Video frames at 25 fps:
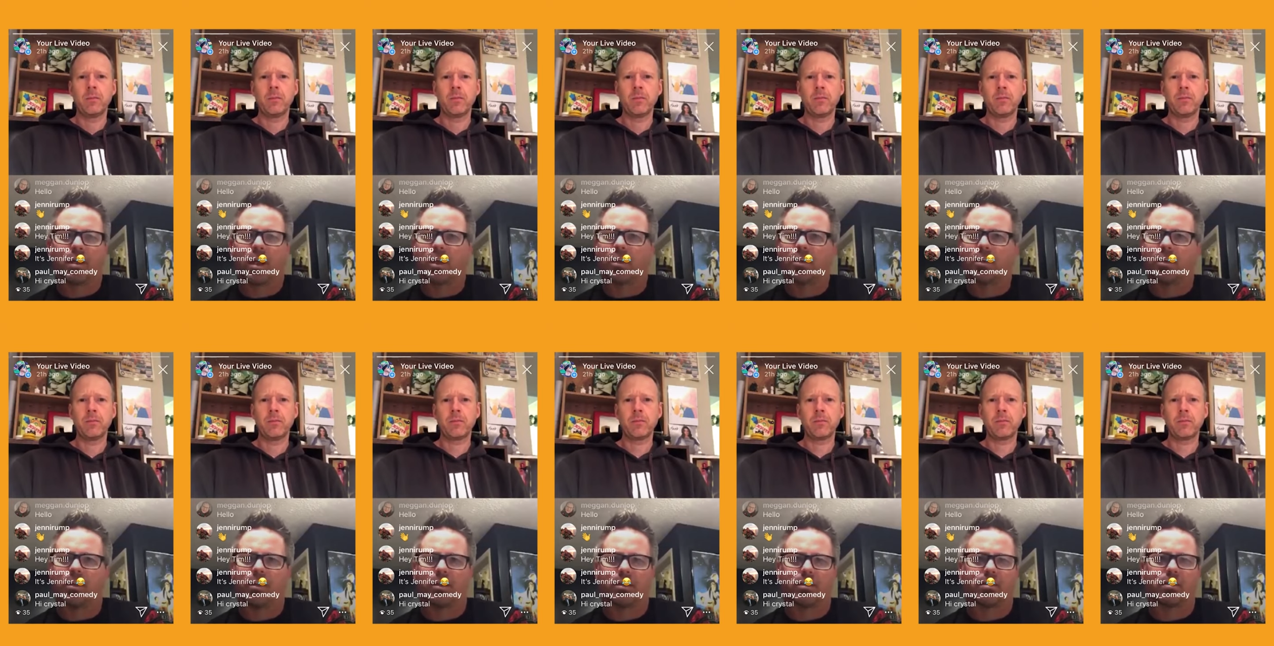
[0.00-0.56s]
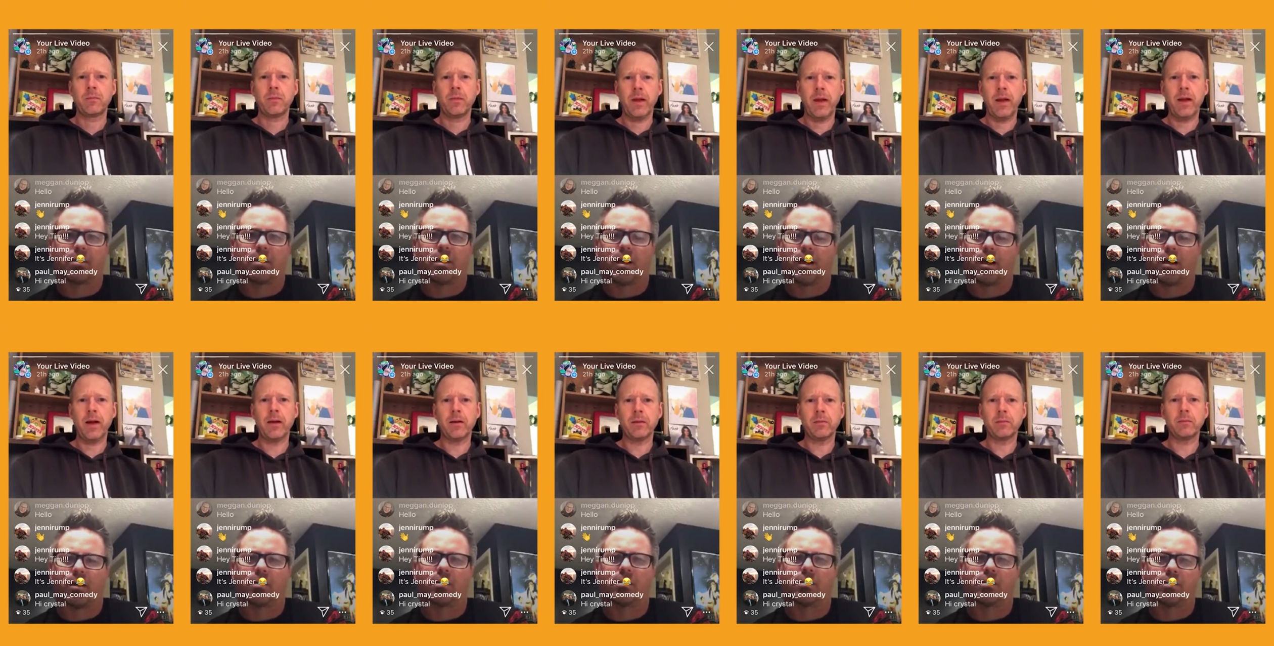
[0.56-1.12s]
Speaker 1: least, yeah. yeah.
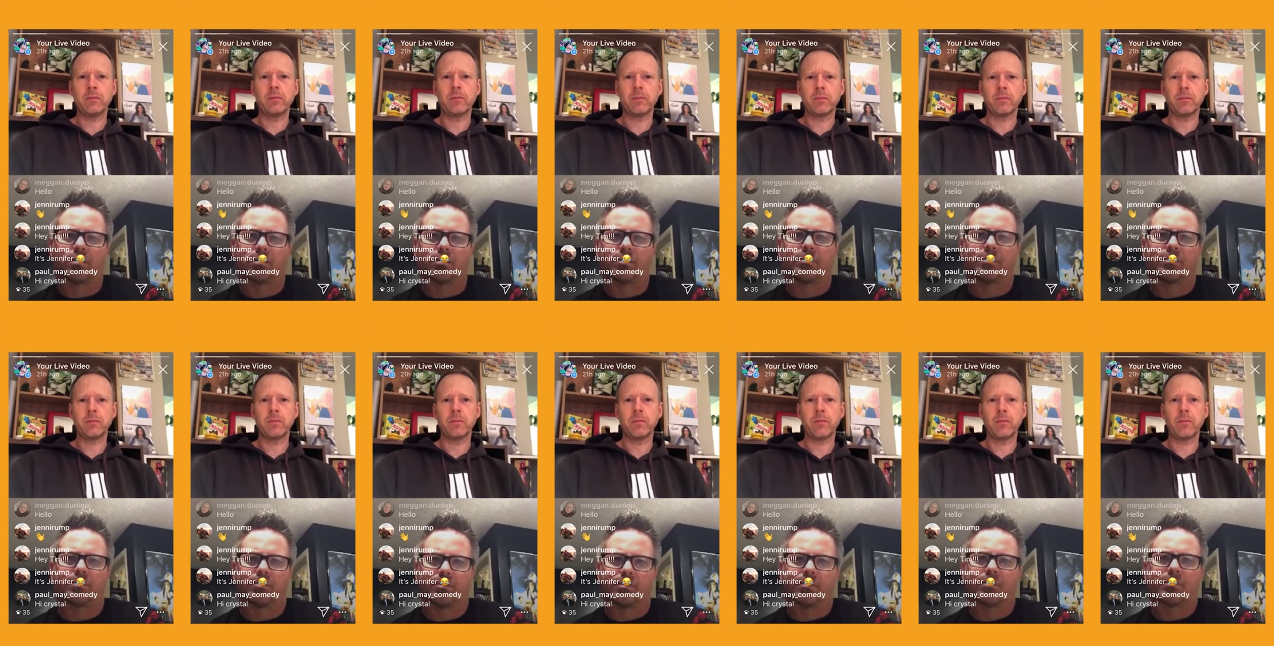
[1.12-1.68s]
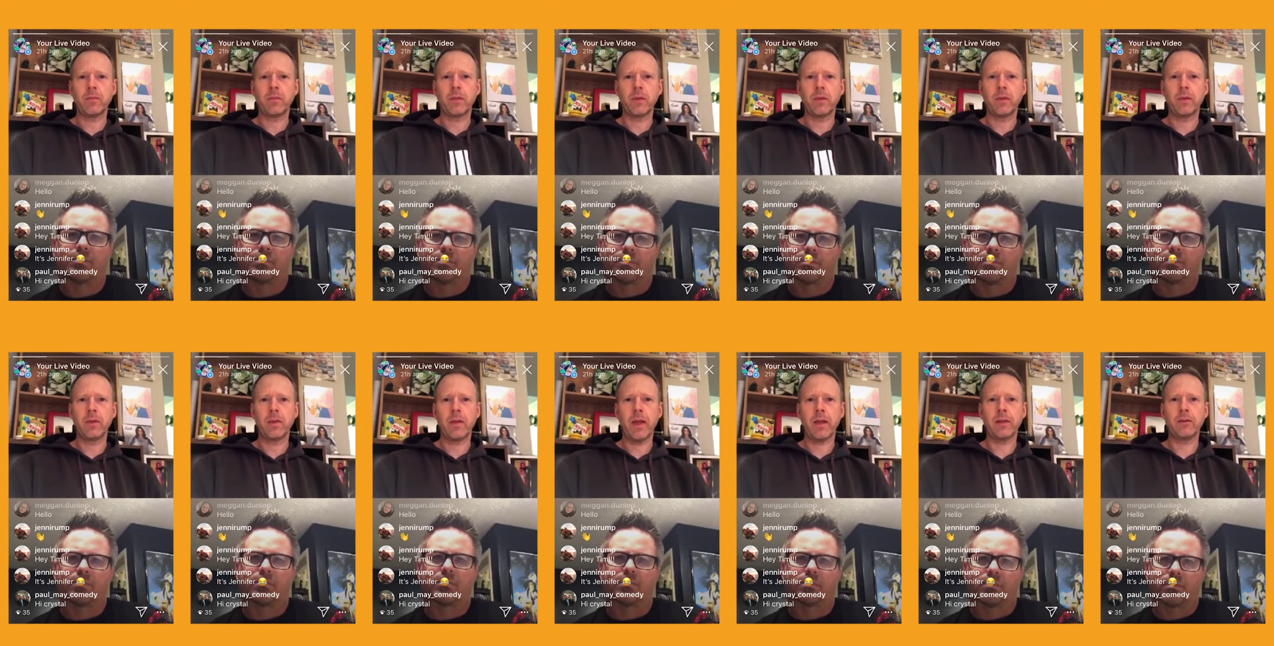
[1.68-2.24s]

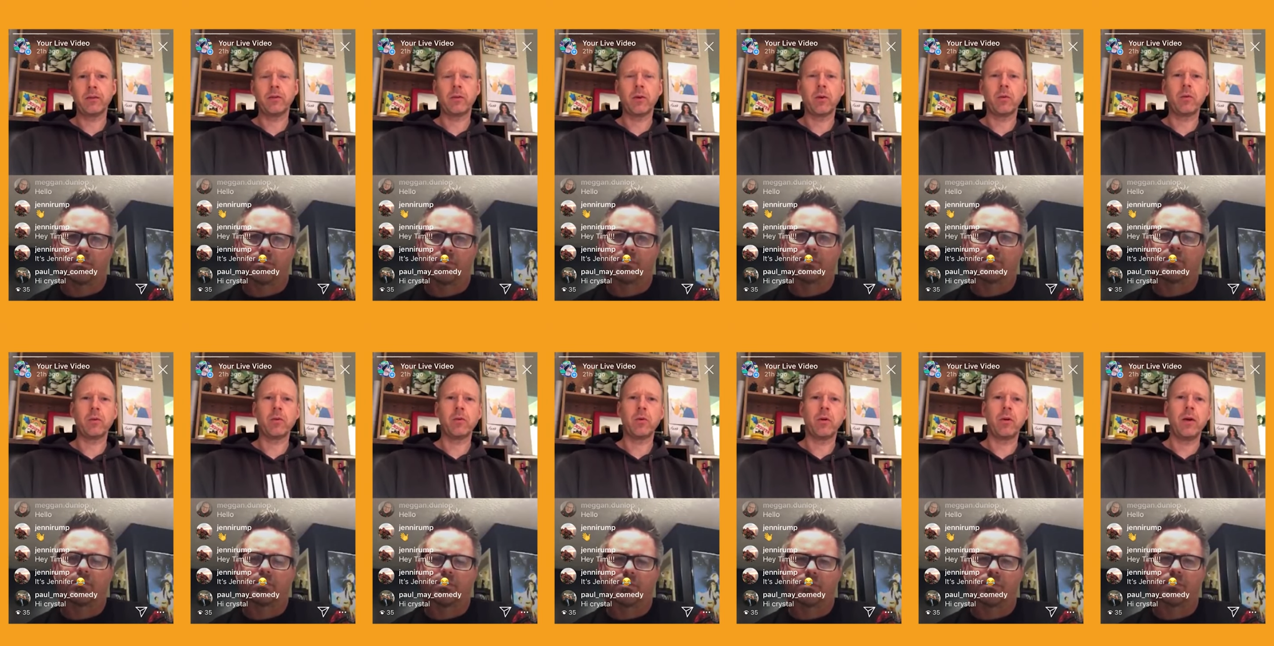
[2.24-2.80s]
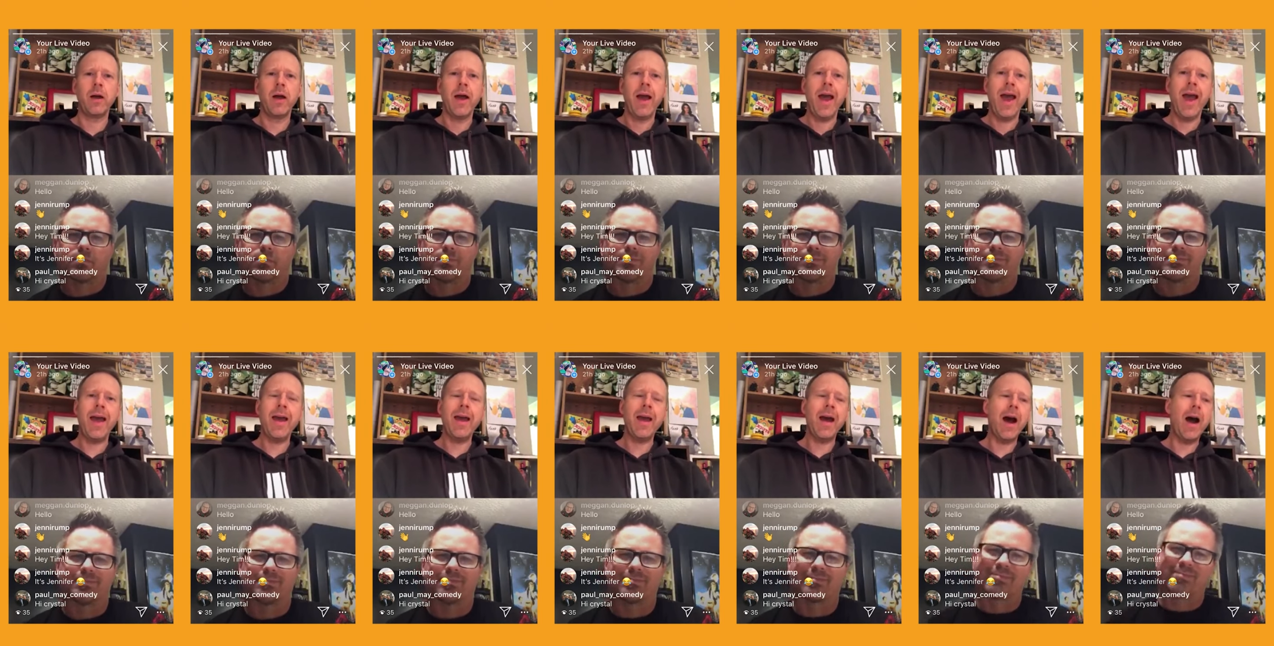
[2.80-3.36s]
That's so cool. Hey,
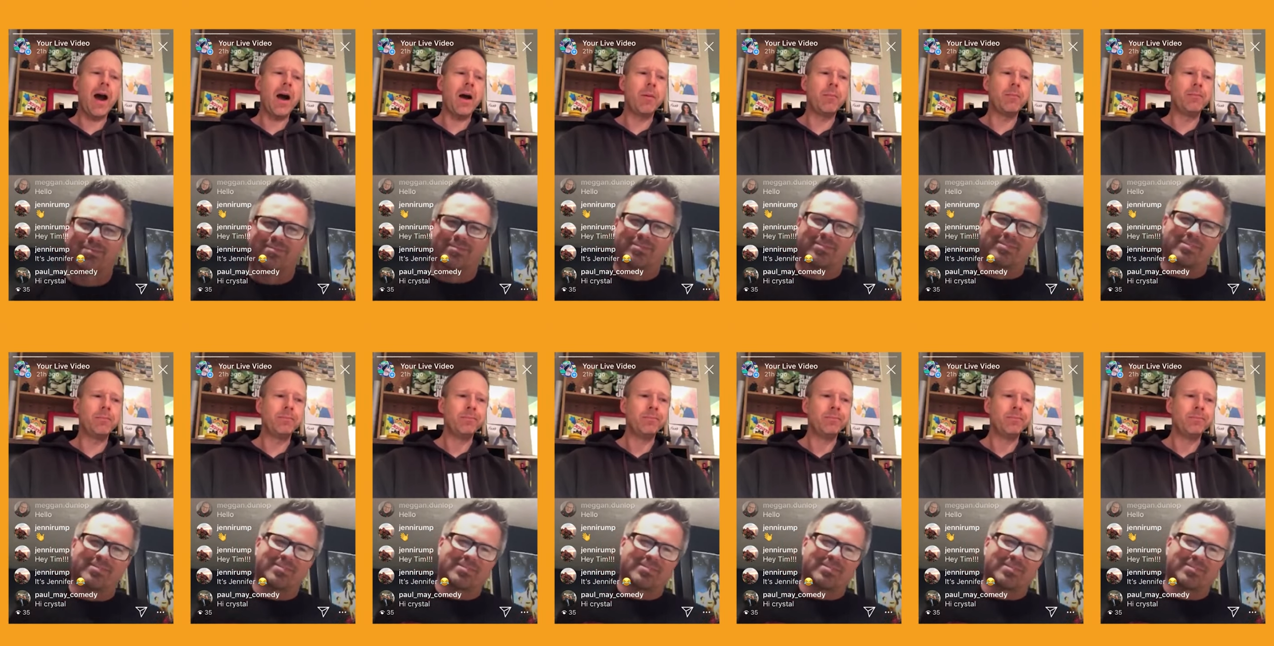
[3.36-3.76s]
um,